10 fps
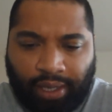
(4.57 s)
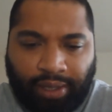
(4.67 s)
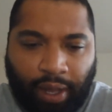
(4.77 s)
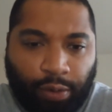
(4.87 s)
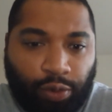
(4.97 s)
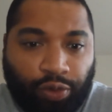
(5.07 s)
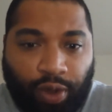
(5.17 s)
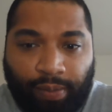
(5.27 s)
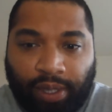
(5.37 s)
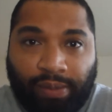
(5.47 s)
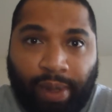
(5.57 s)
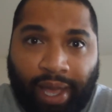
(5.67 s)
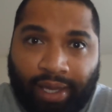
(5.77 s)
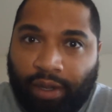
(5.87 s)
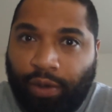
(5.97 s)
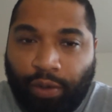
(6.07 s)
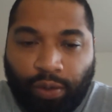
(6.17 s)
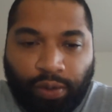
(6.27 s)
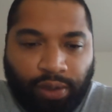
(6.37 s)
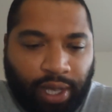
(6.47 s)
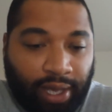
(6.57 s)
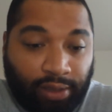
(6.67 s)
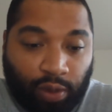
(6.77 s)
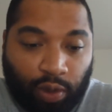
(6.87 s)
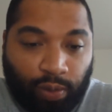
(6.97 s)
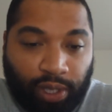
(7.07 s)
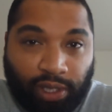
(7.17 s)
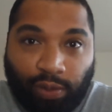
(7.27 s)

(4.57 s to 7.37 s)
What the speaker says: Donald Trump is back in the news as always,